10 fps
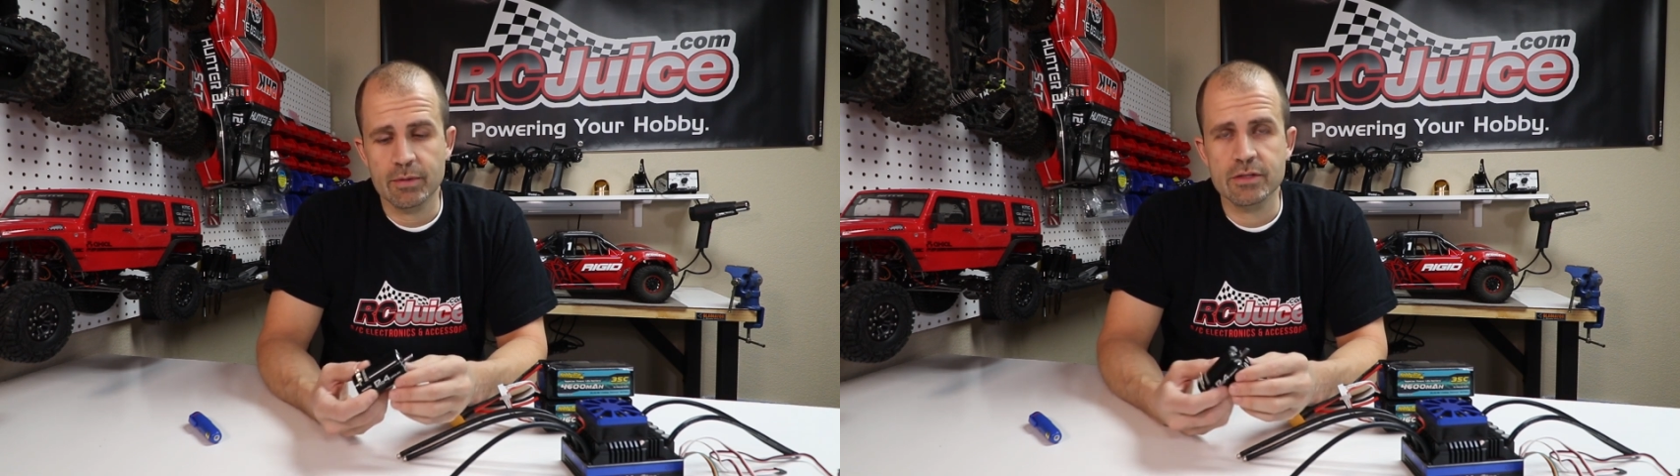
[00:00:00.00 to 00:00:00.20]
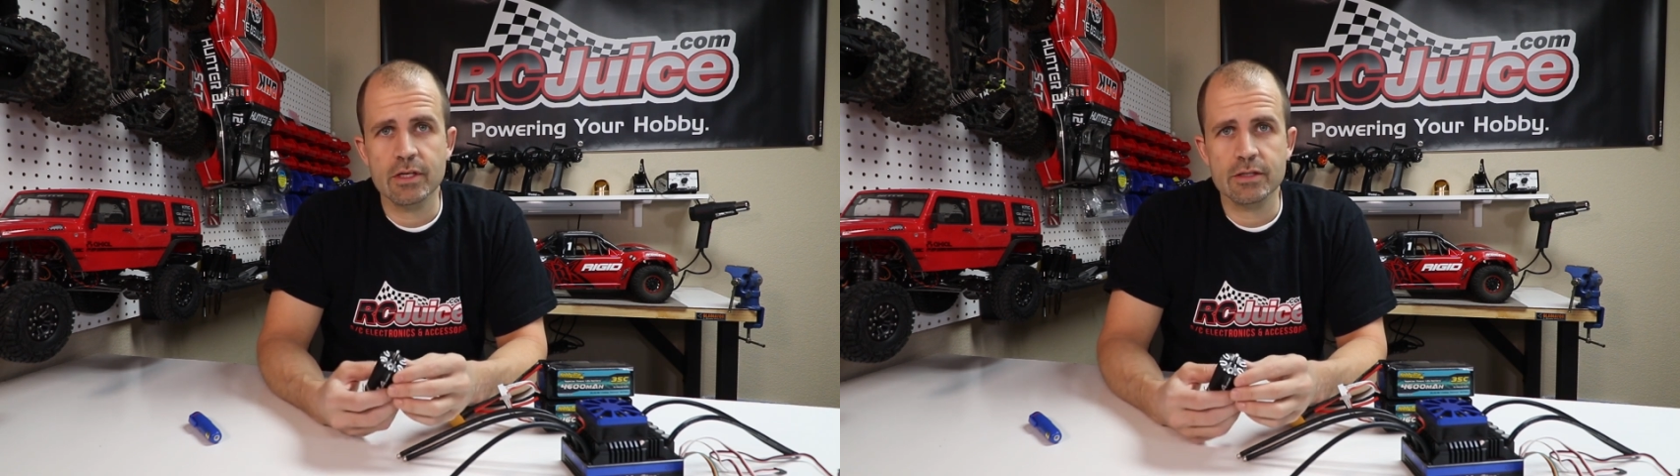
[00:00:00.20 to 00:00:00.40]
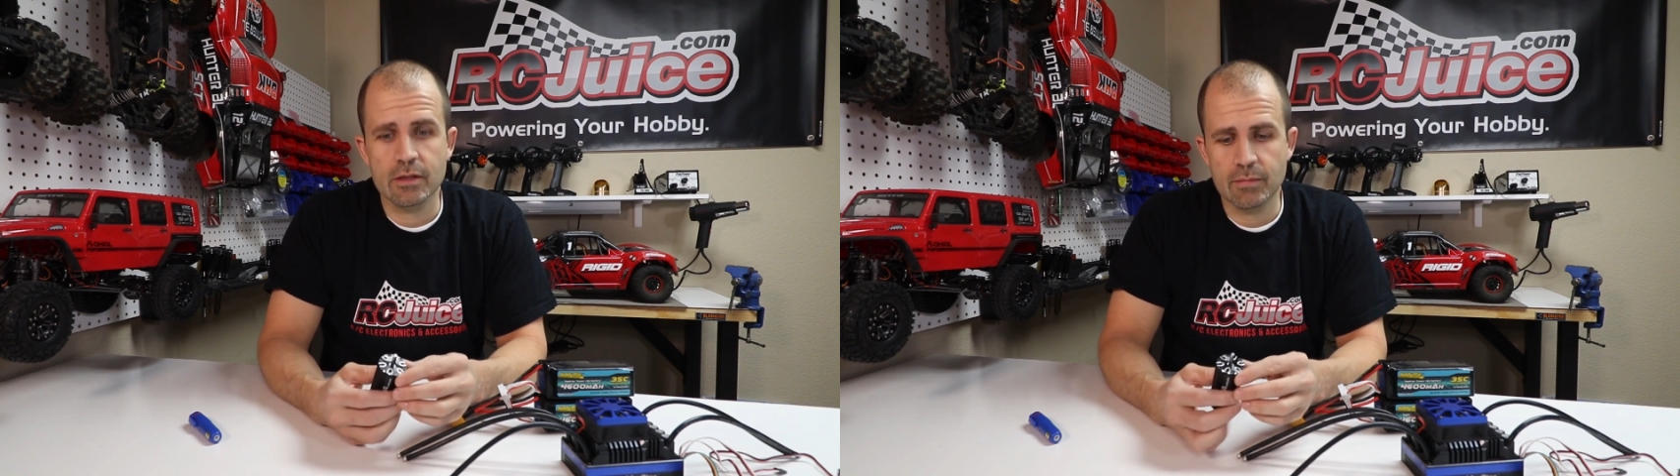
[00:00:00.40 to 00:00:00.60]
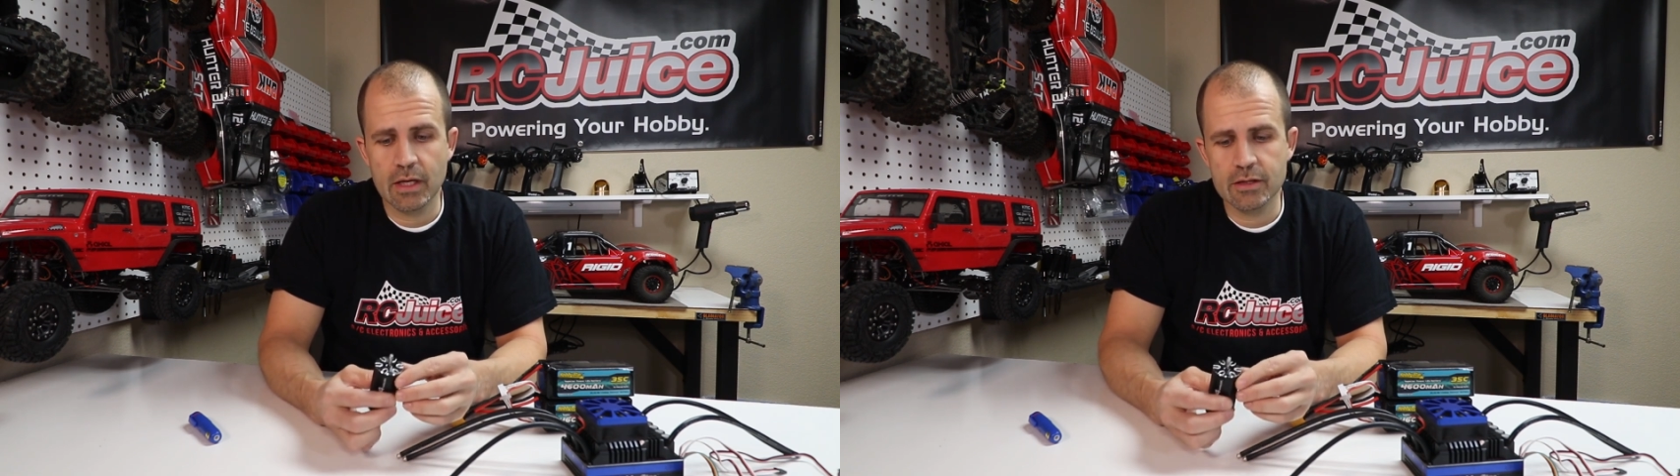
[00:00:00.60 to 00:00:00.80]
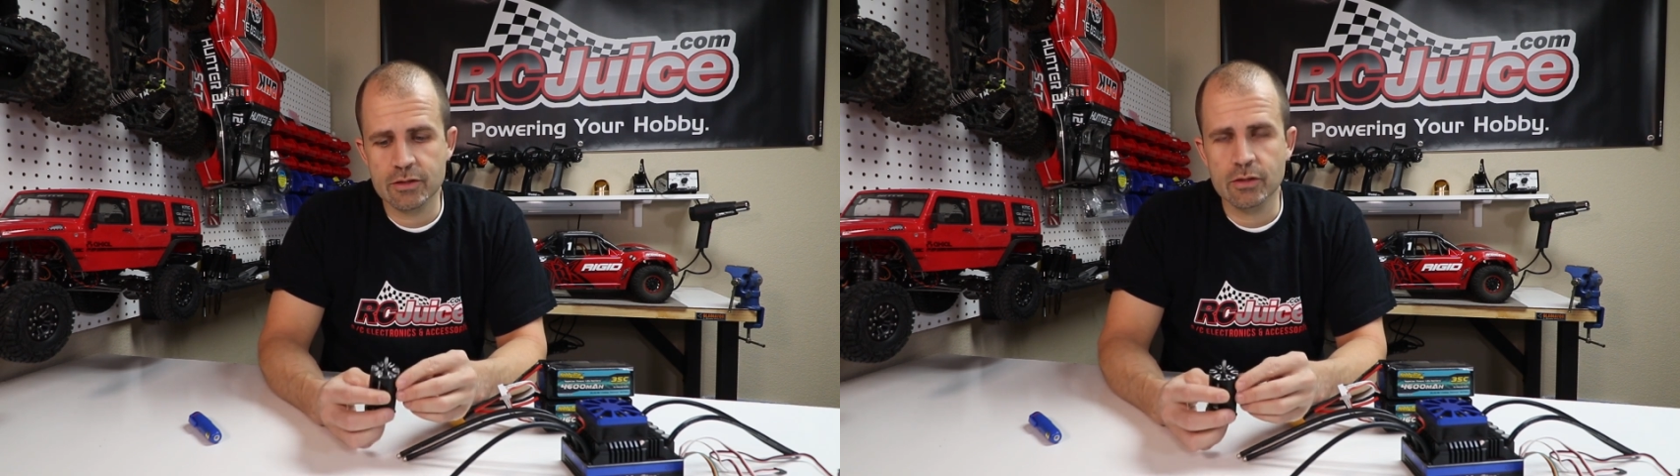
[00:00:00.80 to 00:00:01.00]
up a system
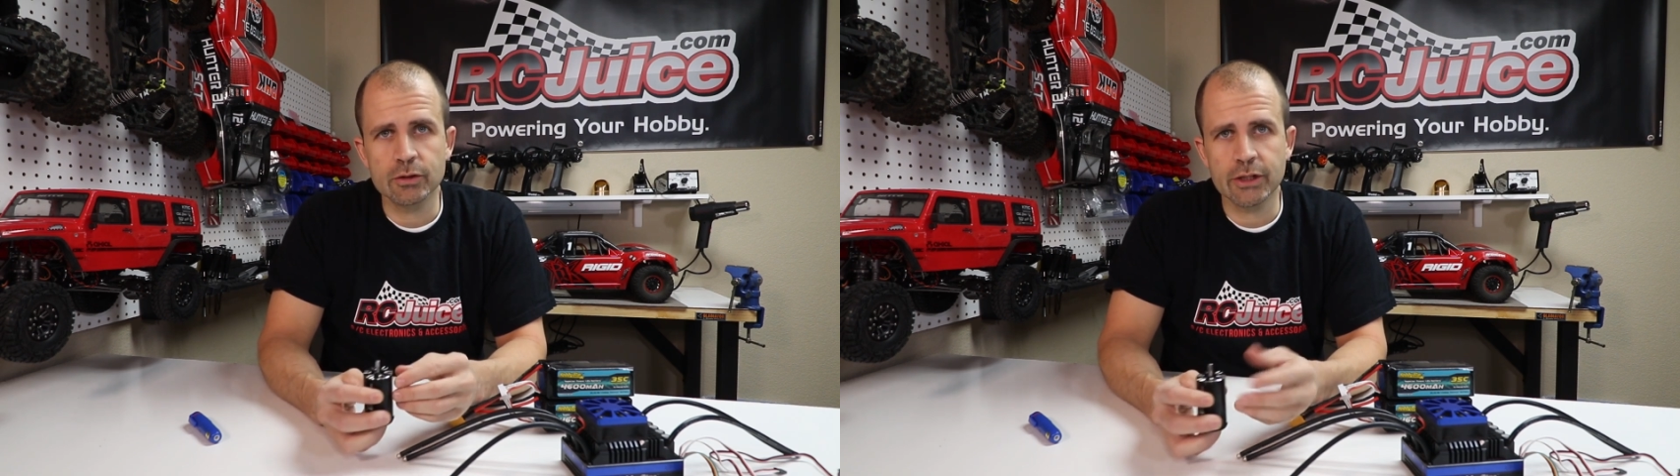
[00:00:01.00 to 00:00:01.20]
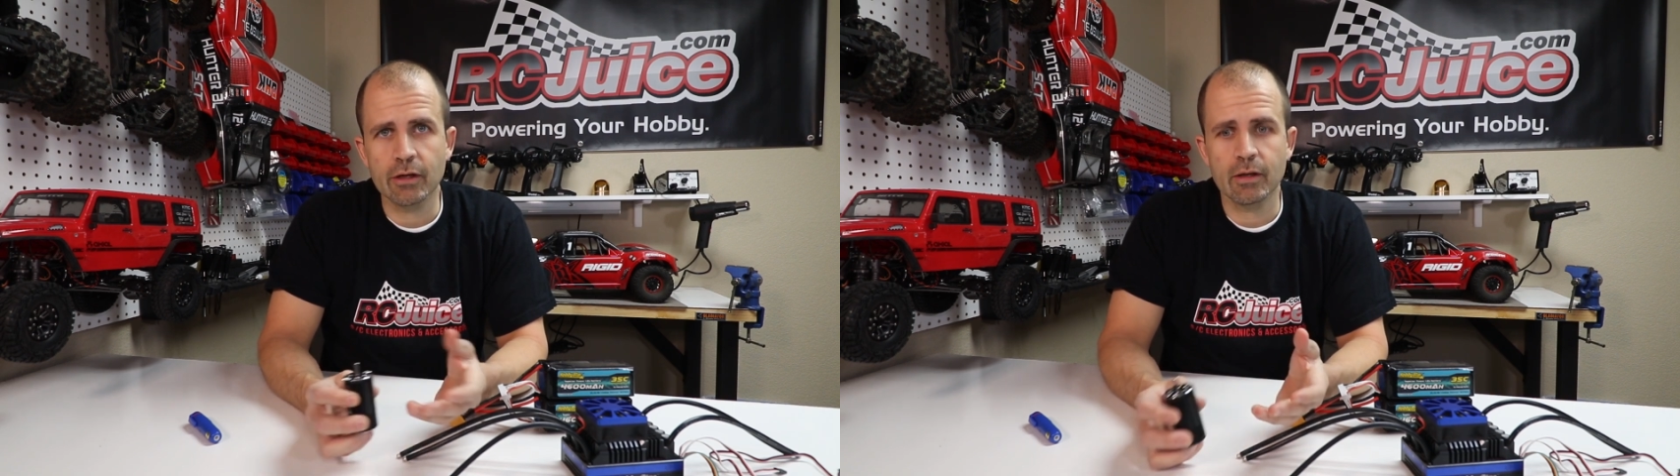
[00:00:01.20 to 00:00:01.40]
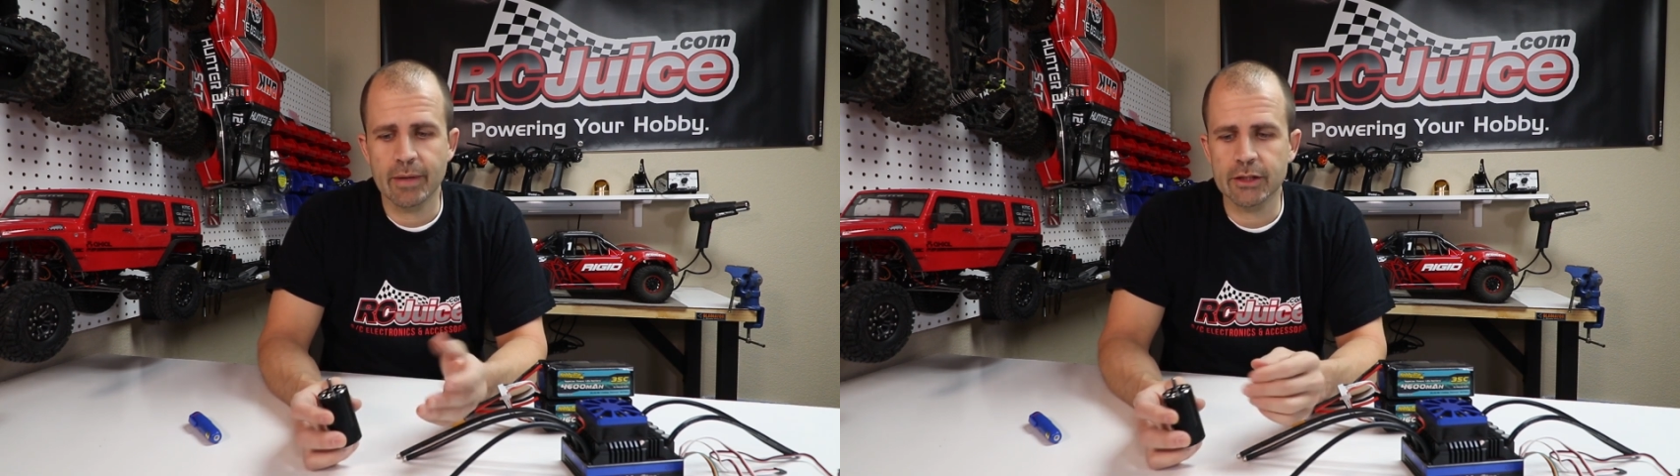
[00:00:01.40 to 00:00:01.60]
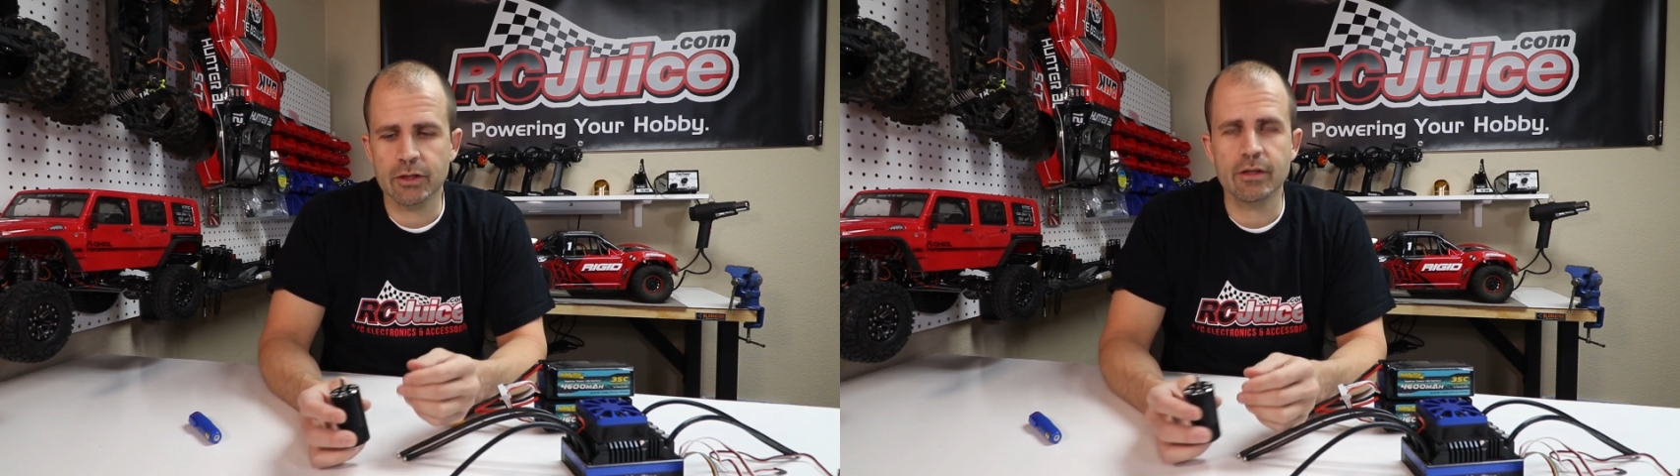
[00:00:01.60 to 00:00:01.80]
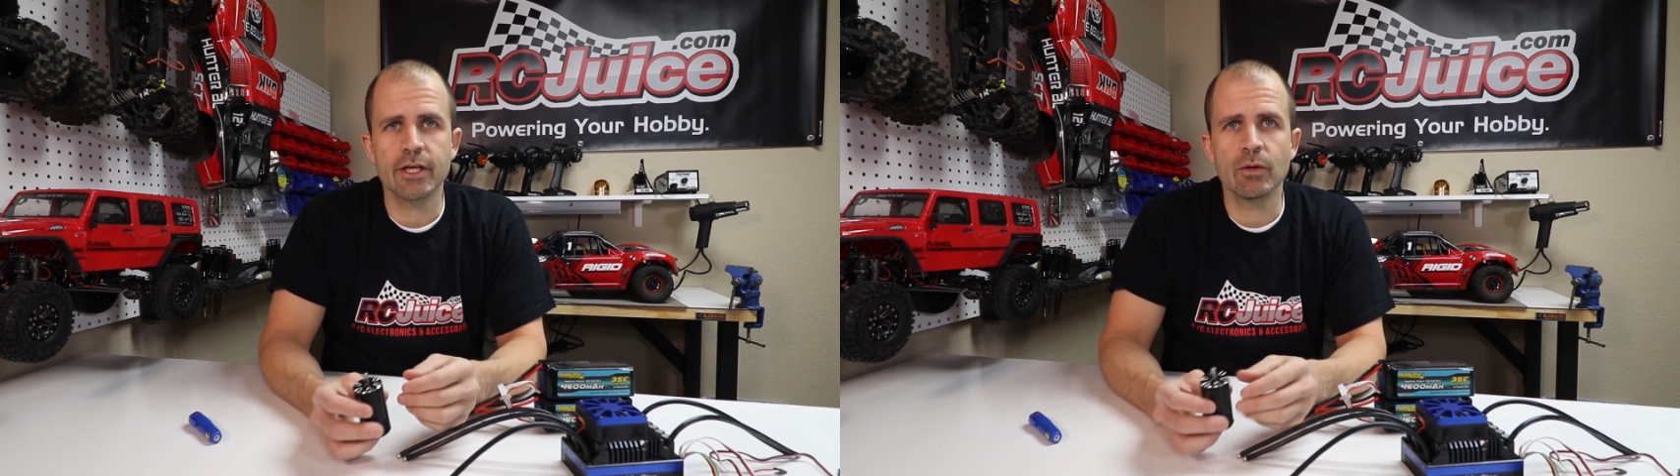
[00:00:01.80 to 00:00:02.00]
is to generally make
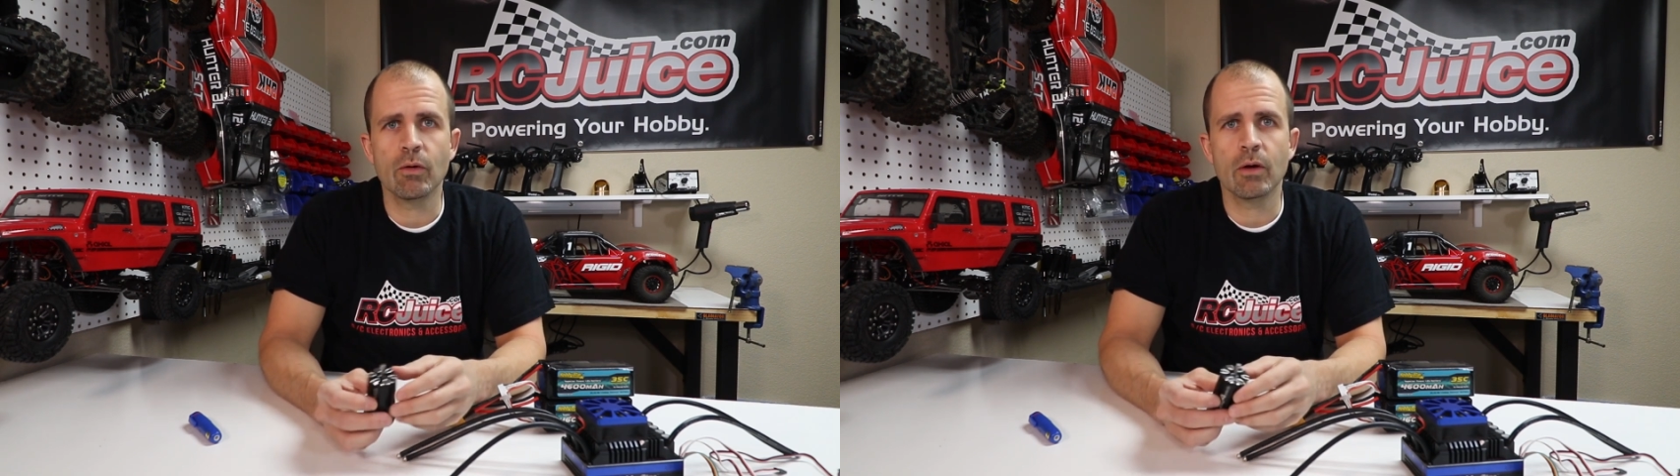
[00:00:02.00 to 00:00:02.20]
sure that you